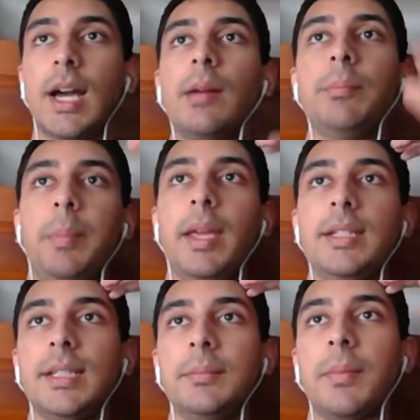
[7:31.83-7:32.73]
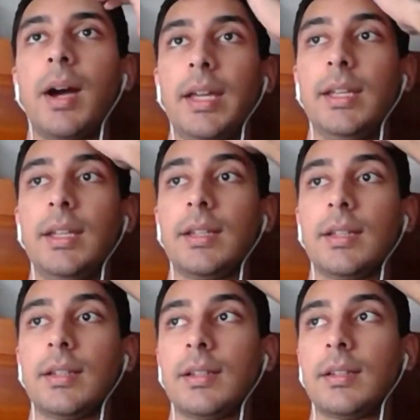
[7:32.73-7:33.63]
I'm basing my
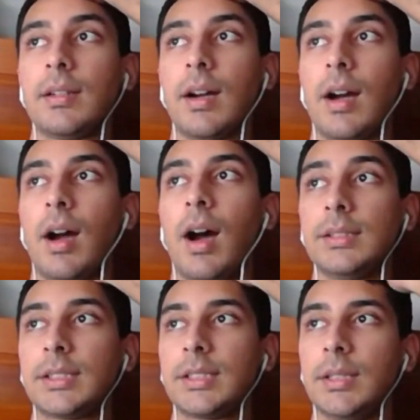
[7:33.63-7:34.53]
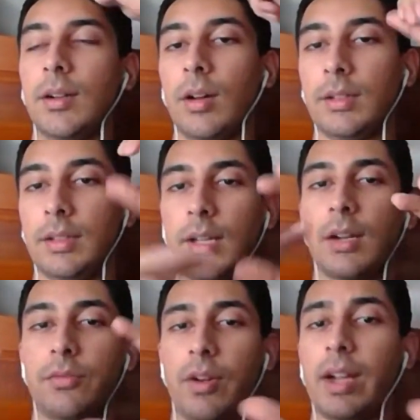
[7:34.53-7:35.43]
answer on
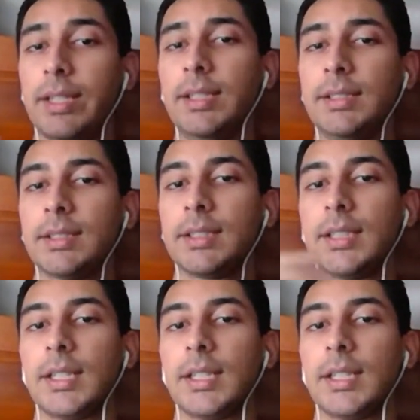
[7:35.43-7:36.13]
kind of rankings.